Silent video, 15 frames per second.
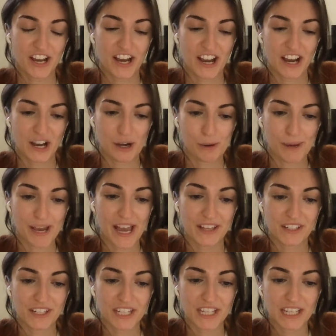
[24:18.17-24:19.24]

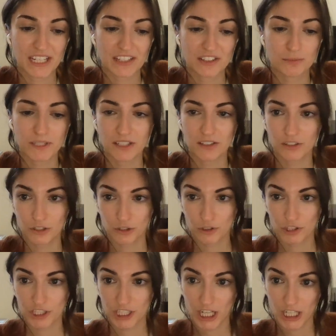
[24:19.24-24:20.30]
And it is being
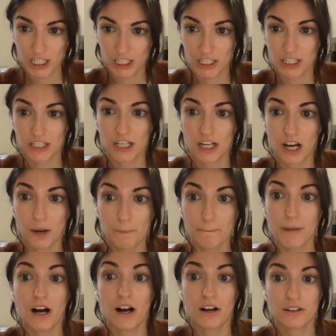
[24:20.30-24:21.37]
negotiated
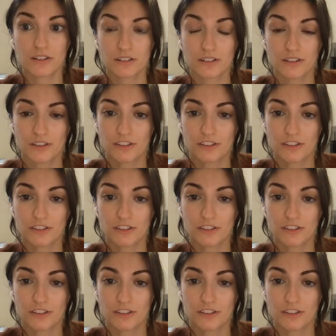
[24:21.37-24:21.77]
among